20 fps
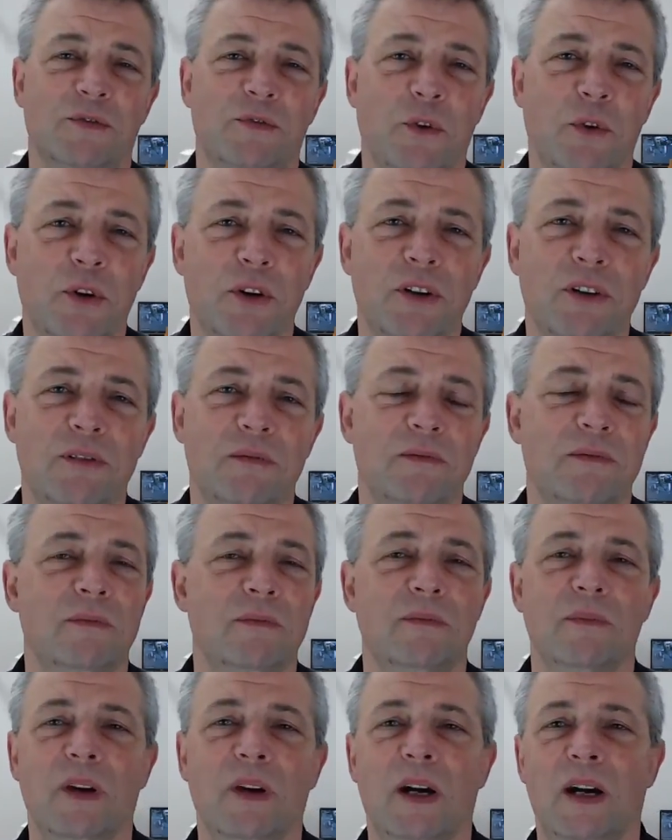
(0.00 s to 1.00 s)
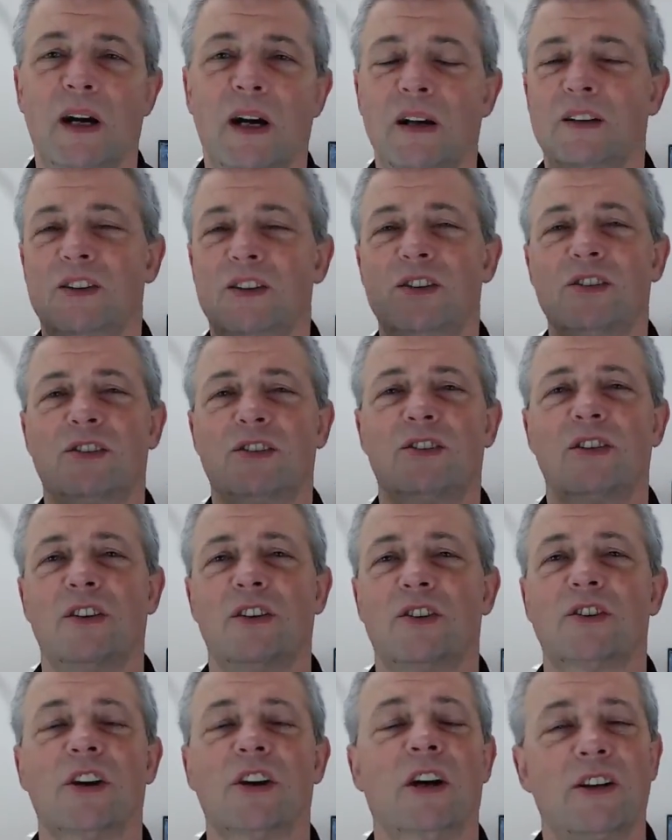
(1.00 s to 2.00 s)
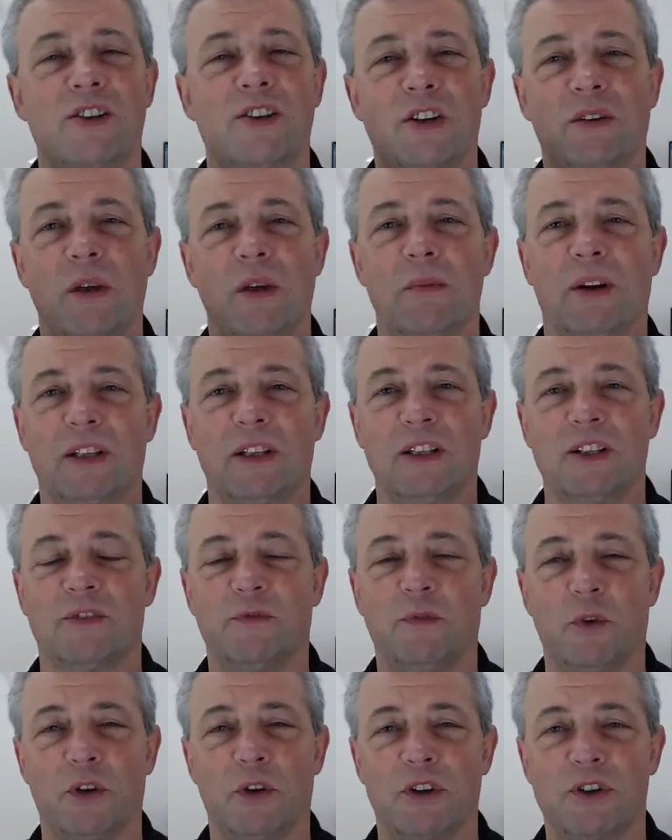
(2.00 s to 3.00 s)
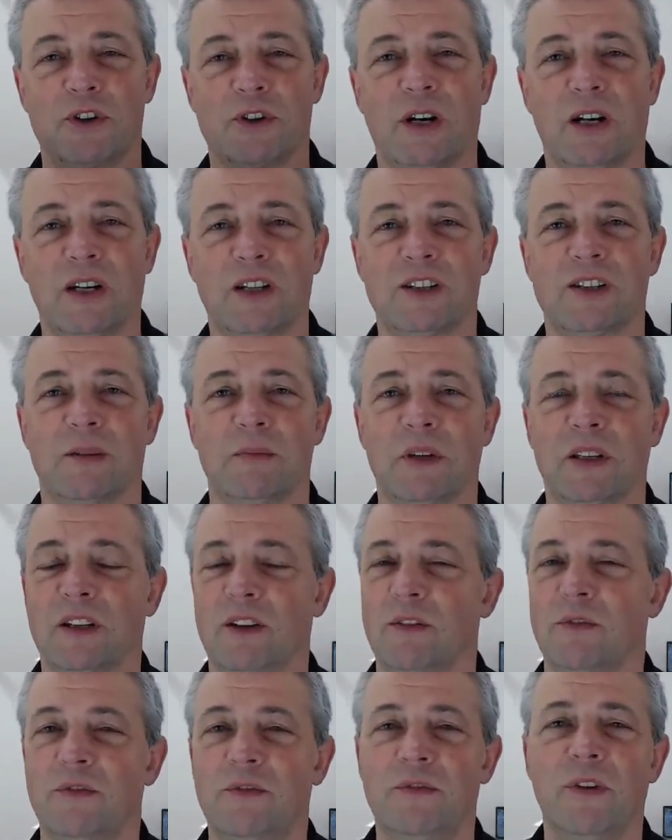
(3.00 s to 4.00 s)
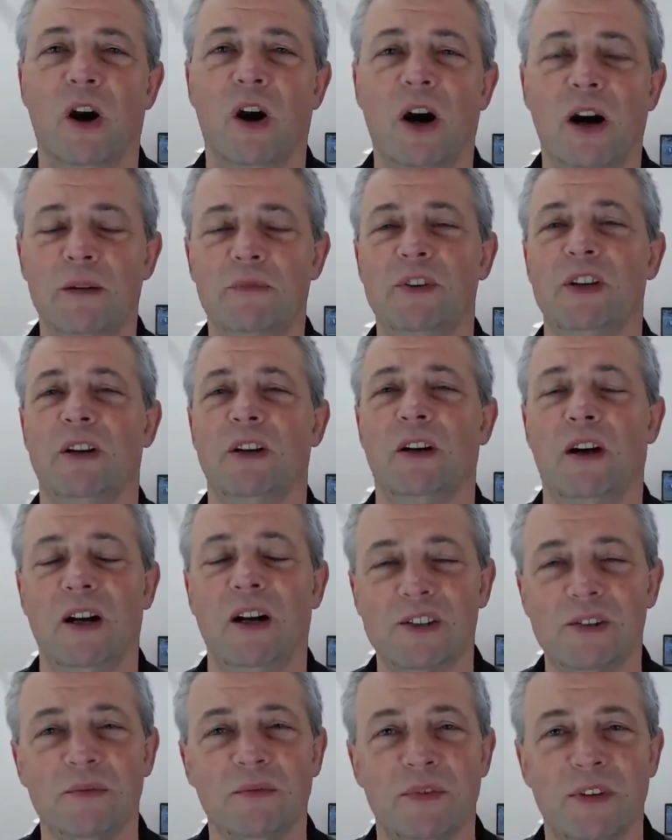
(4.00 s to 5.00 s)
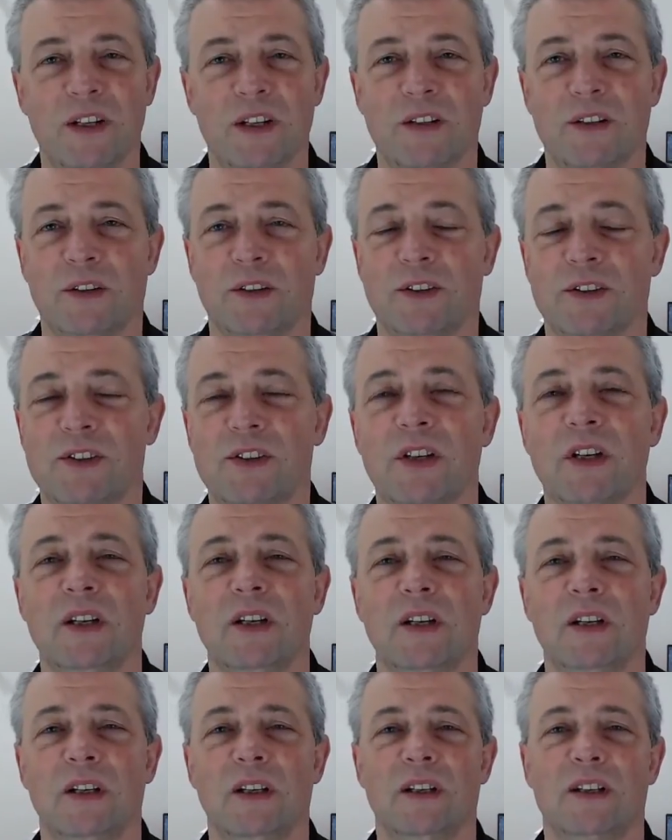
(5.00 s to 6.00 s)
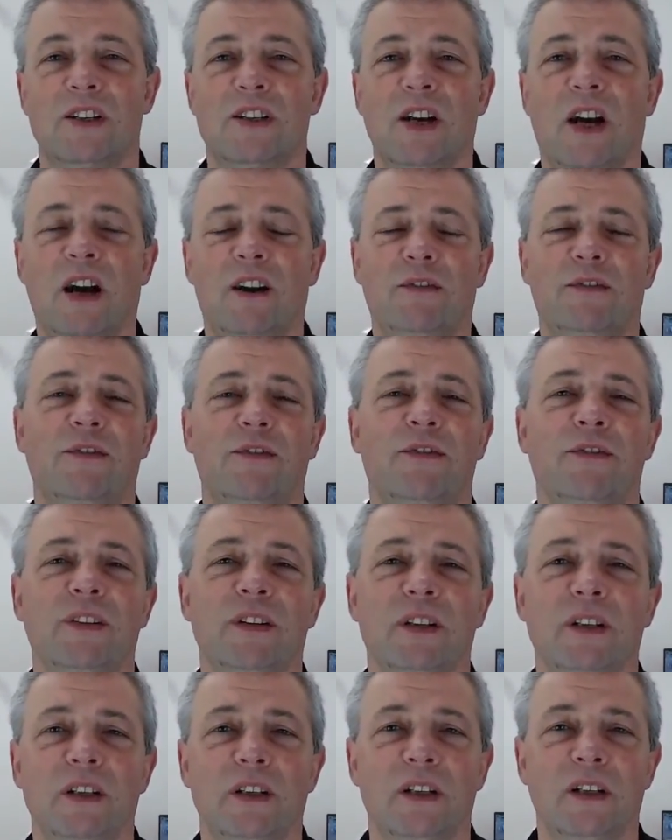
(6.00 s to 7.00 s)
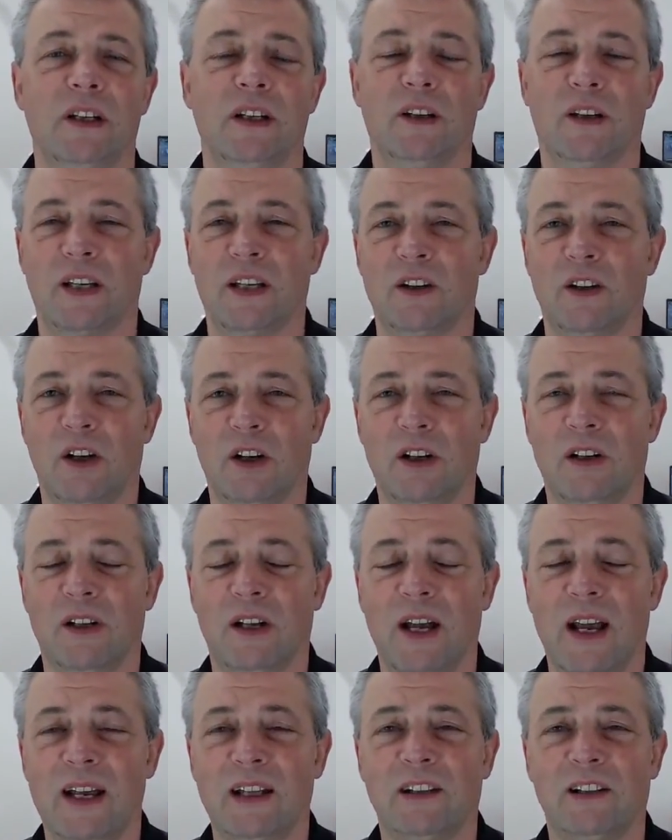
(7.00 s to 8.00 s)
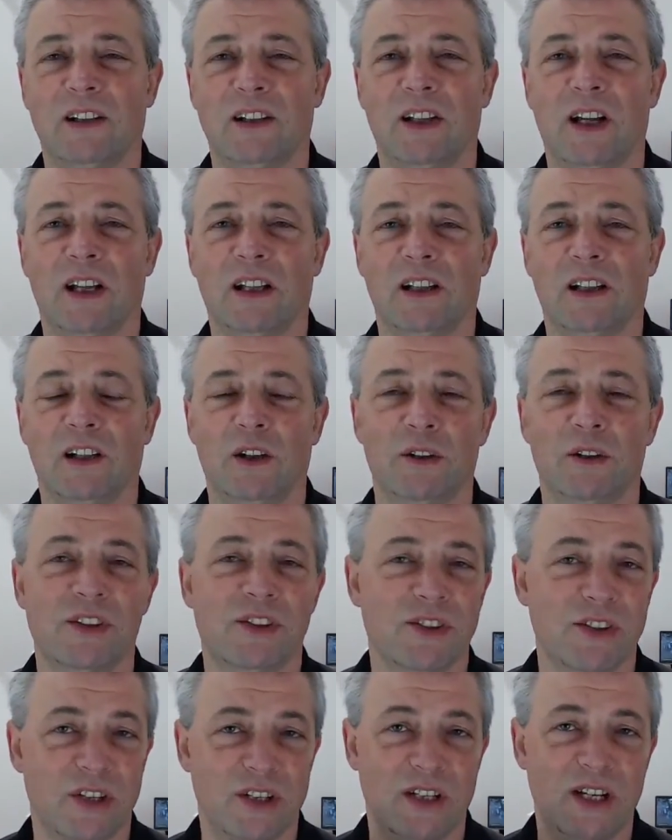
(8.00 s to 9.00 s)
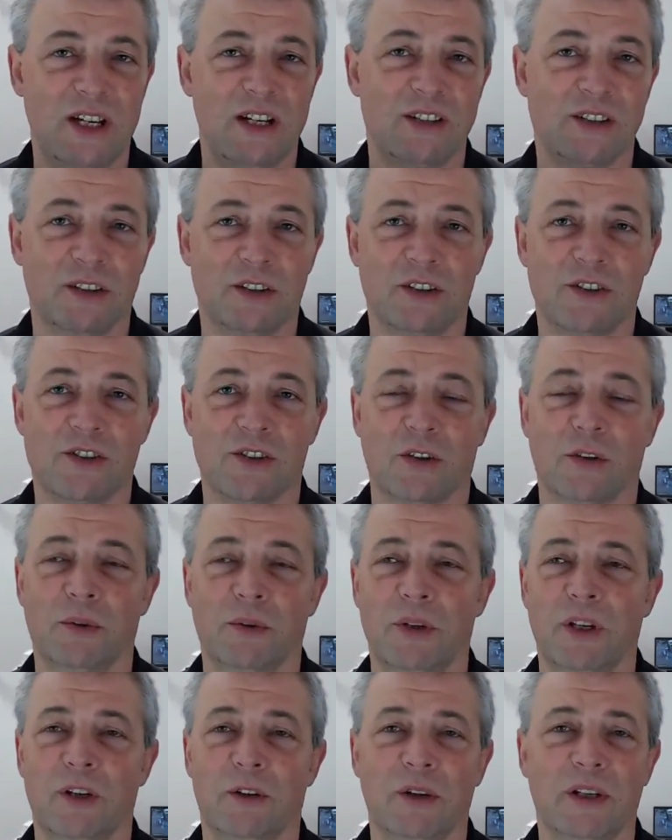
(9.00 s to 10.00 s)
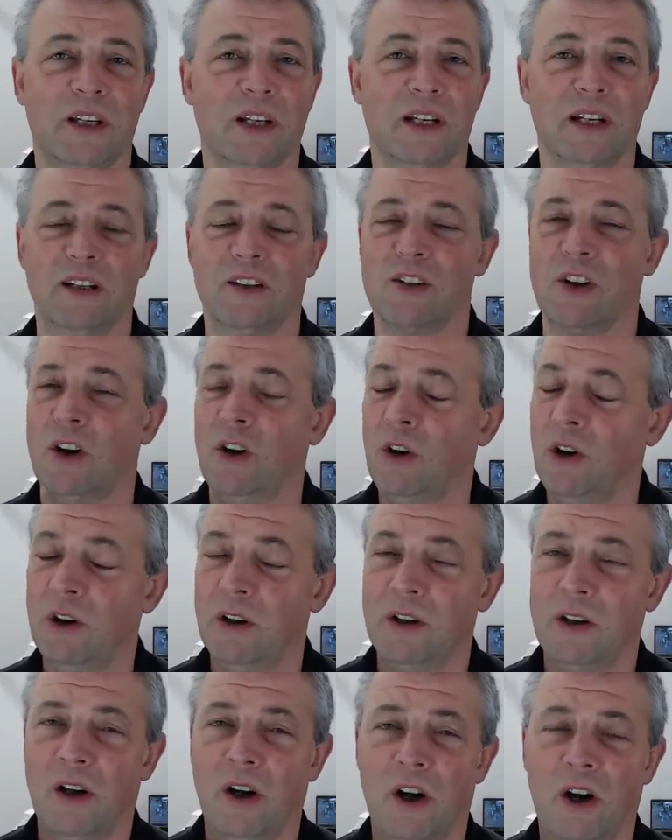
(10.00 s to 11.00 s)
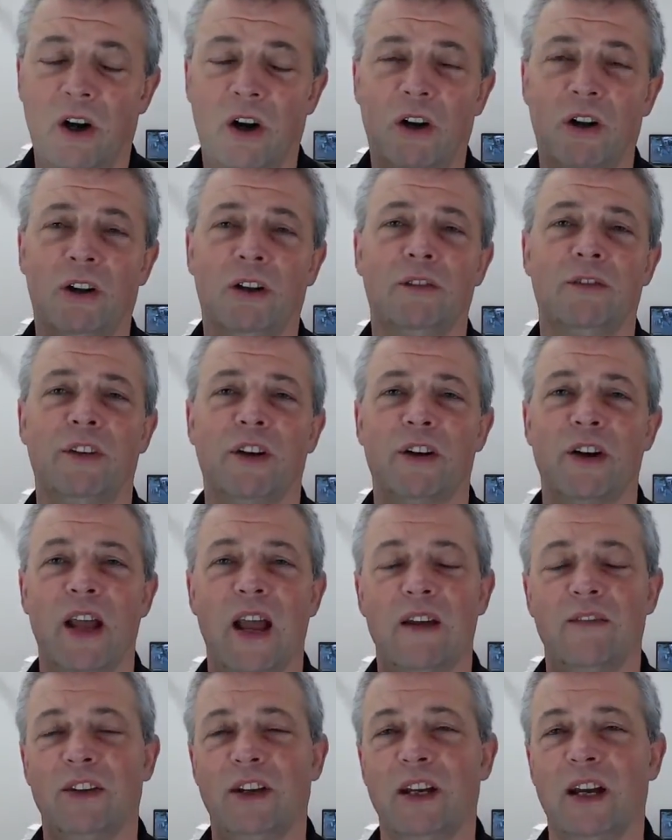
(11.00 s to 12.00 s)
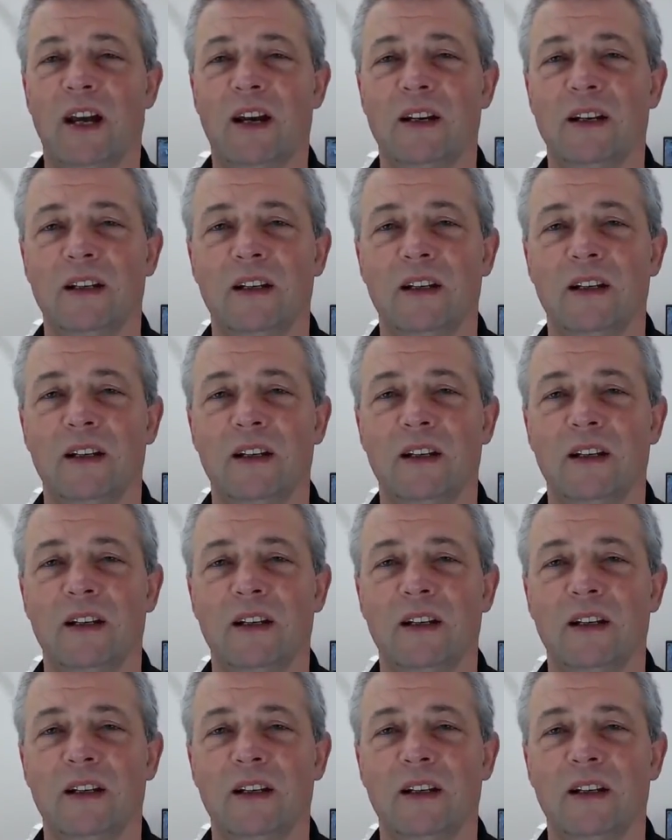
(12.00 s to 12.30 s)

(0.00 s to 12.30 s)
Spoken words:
Ford. Just to talk generally about these Ford trucks, I mean, they're awesome vehicles, tough. They can handle a lot of load. This is a diesel, so it can haul very heavy